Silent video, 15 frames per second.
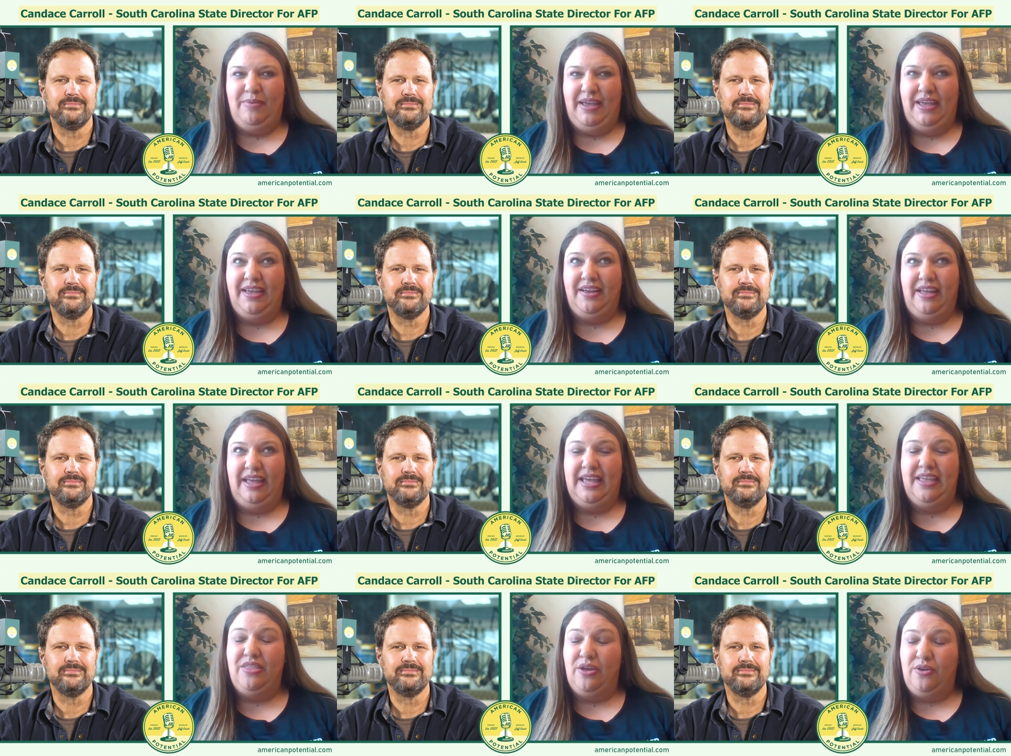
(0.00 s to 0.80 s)
Speaker 1: in
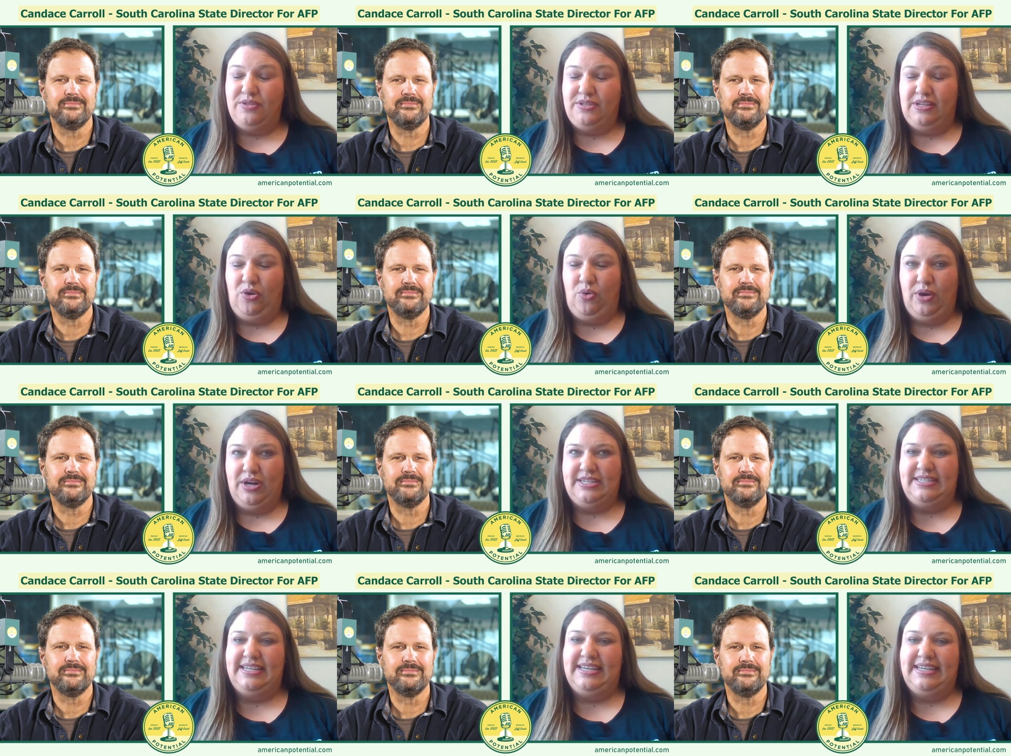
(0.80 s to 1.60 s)
those
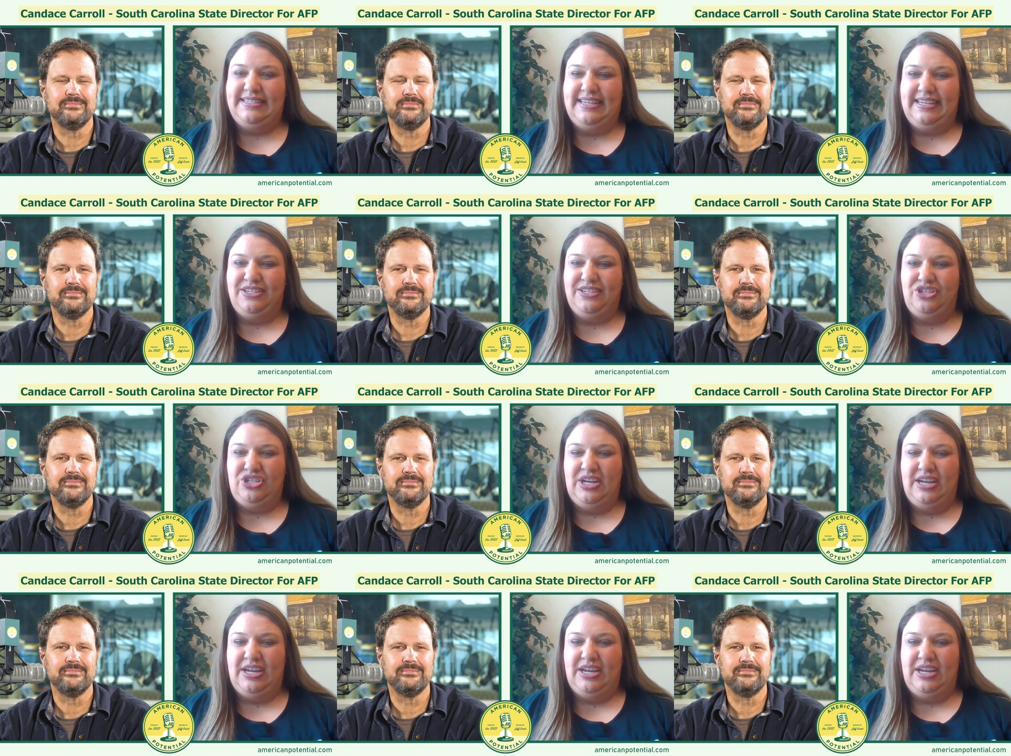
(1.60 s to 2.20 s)
courses, is